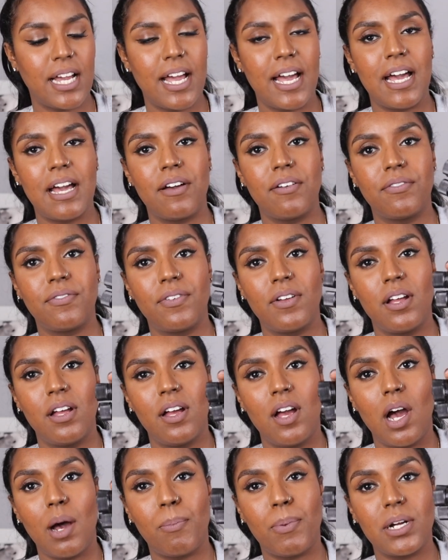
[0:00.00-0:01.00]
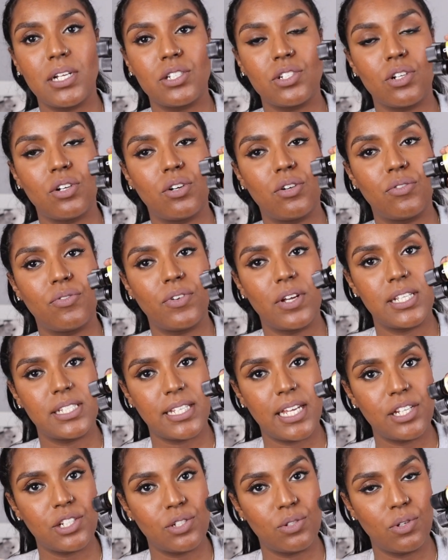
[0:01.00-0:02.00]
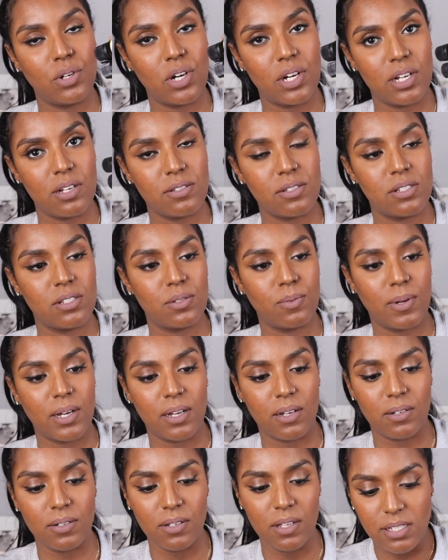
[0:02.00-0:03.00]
I have a bunch of essential oils as well.